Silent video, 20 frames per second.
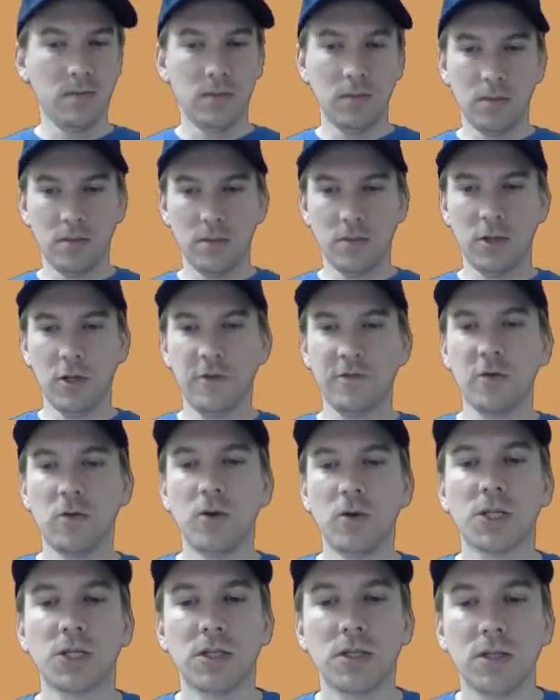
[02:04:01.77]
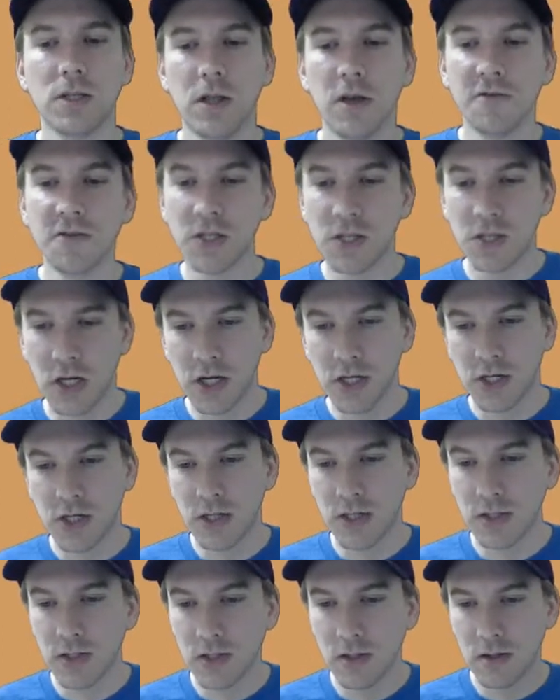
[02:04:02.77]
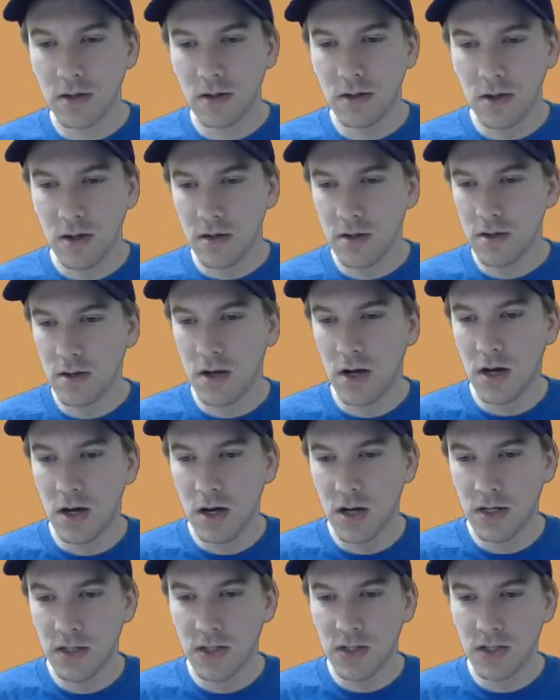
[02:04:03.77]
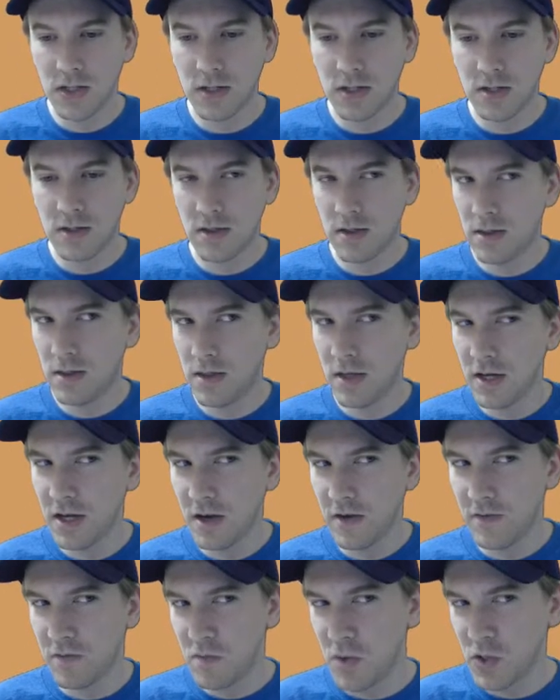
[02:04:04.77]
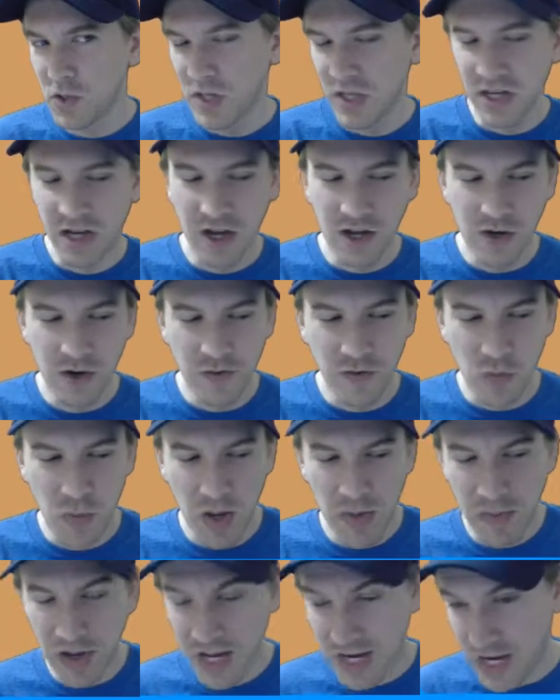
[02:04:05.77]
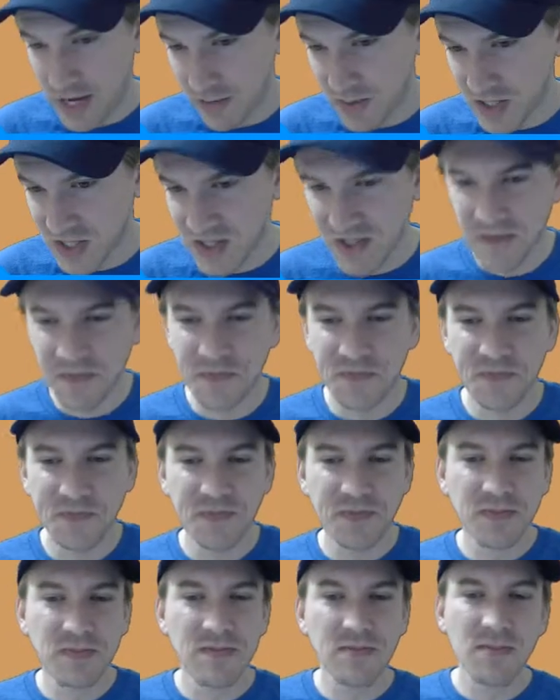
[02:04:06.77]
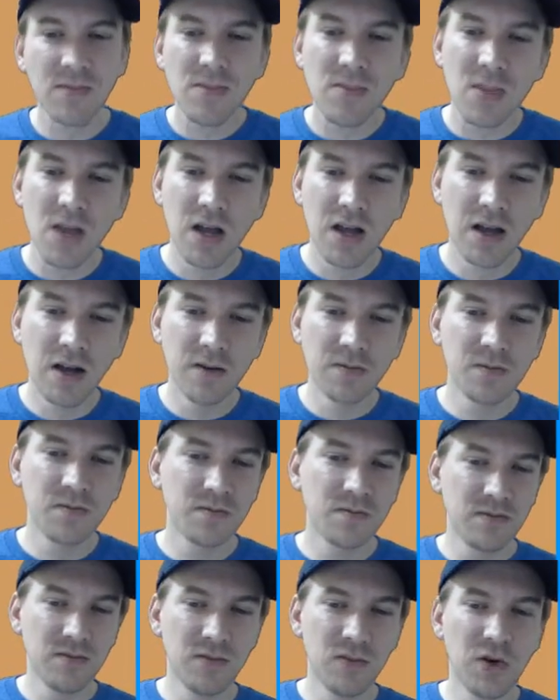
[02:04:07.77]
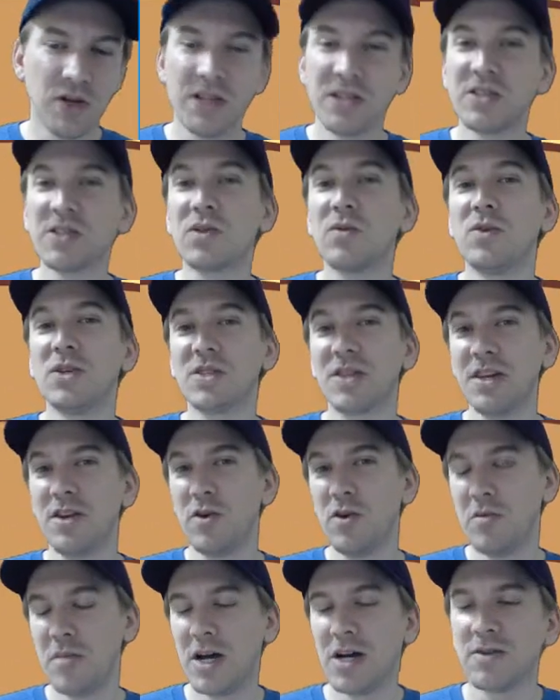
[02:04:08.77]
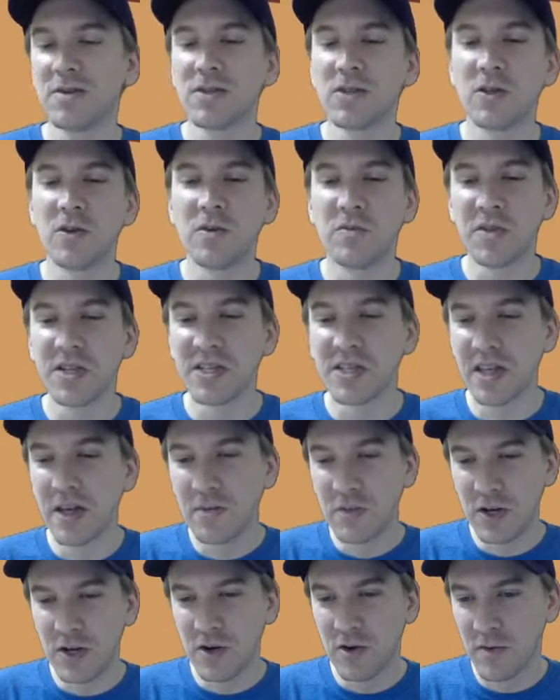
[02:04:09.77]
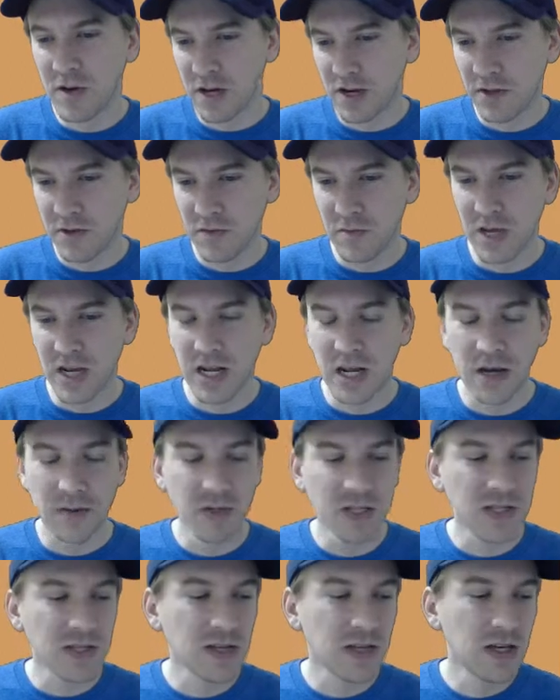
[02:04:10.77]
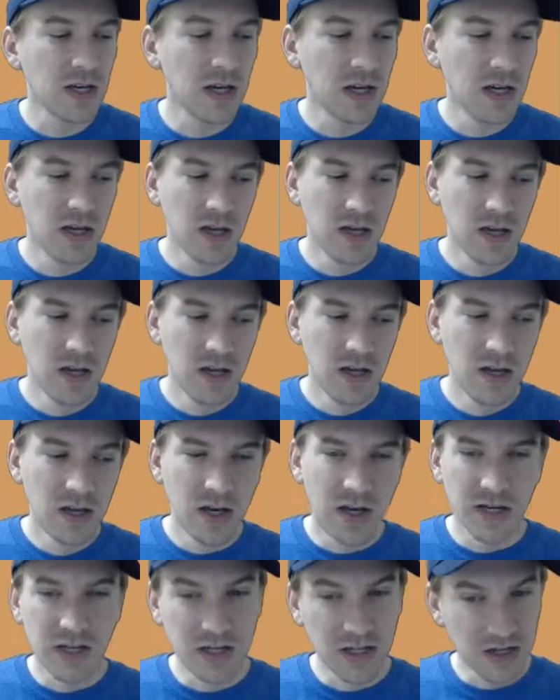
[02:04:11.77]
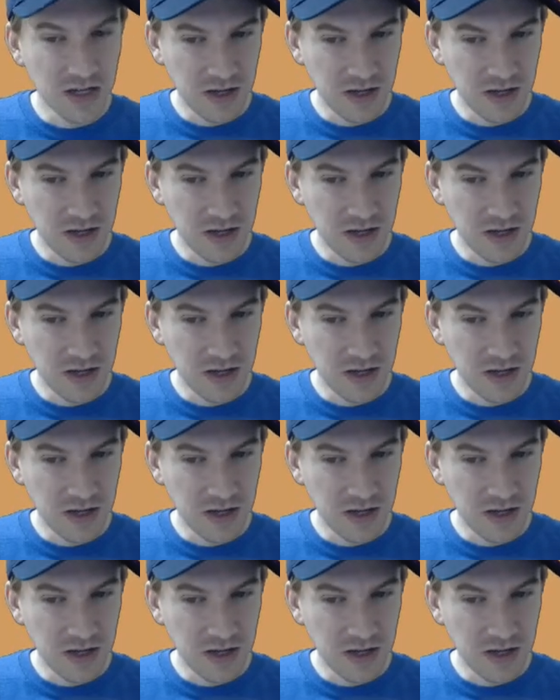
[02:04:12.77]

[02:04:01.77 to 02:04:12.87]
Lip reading: Love questions, love suggestions. I think I've mostly gotten over my bad habits. Well, at least the ones I know about, so please let me know about other bad habits. I didn't get